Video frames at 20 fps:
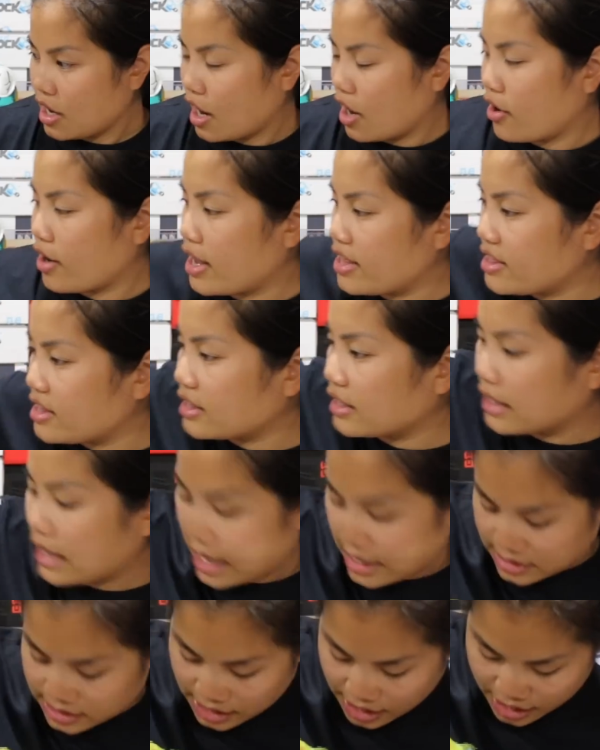All right, and then the
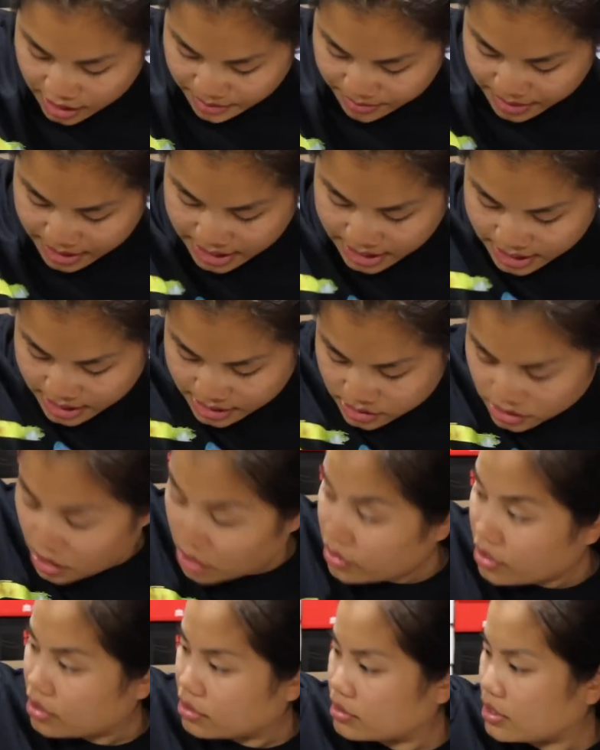last item is,
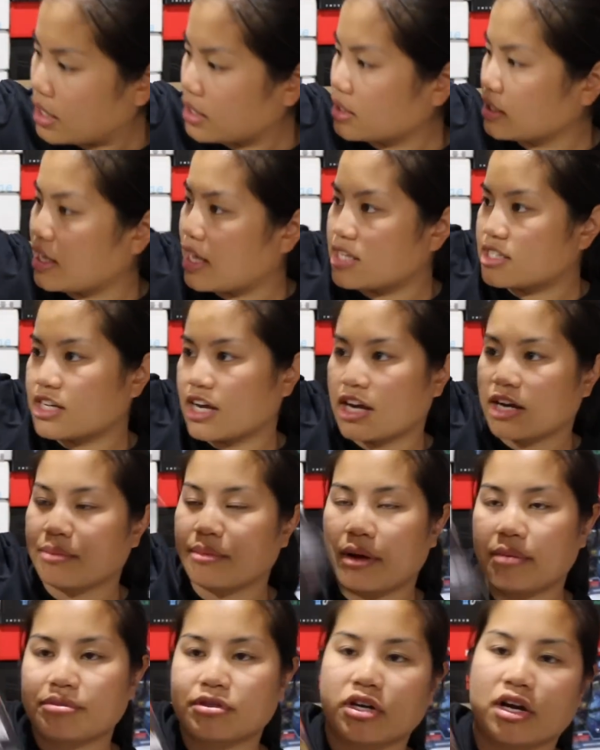oh no, not the last item,
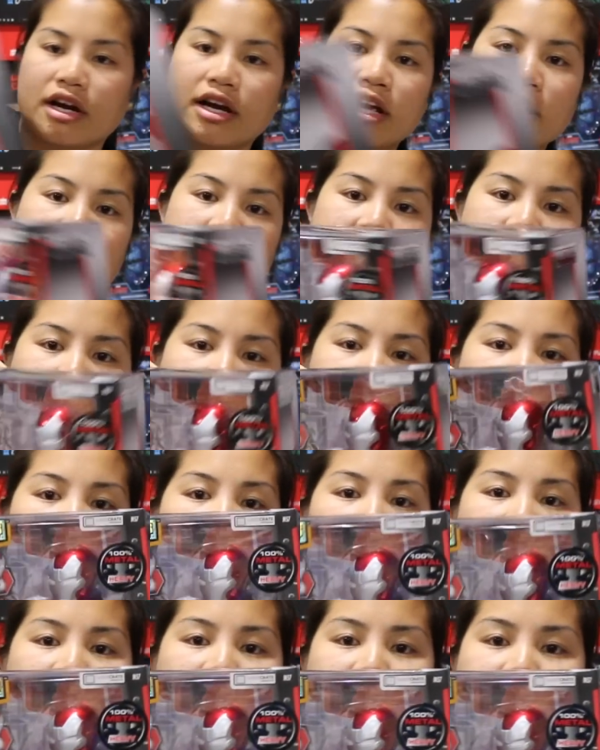I'm sorry. The
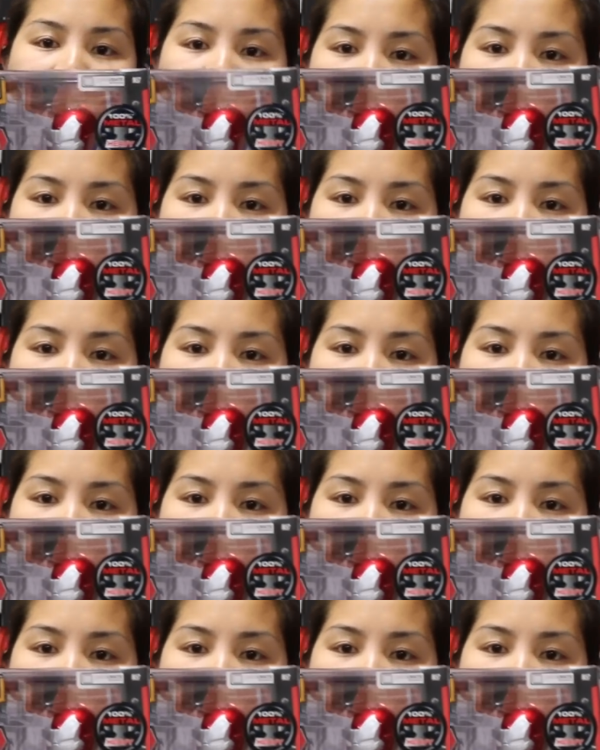Iron